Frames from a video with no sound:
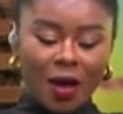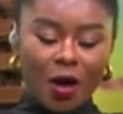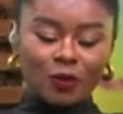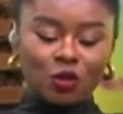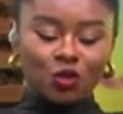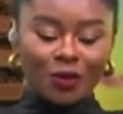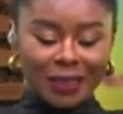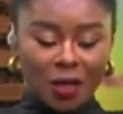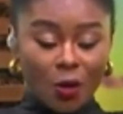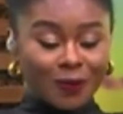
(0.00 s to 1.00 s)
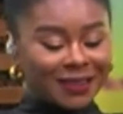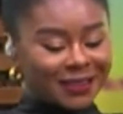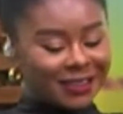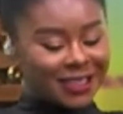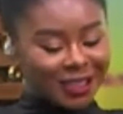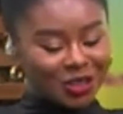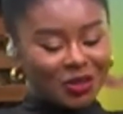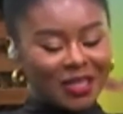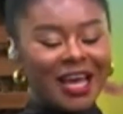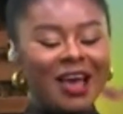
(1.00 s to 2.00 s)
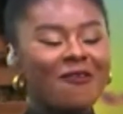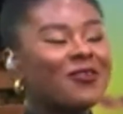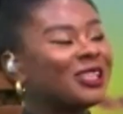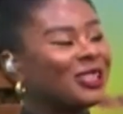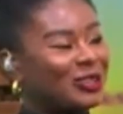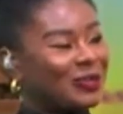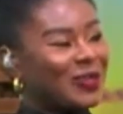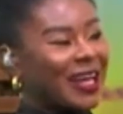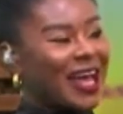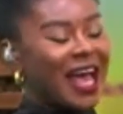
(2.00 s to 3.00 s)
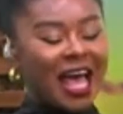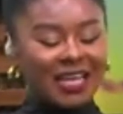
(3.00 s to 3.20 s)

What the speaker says: Obstetric Fistula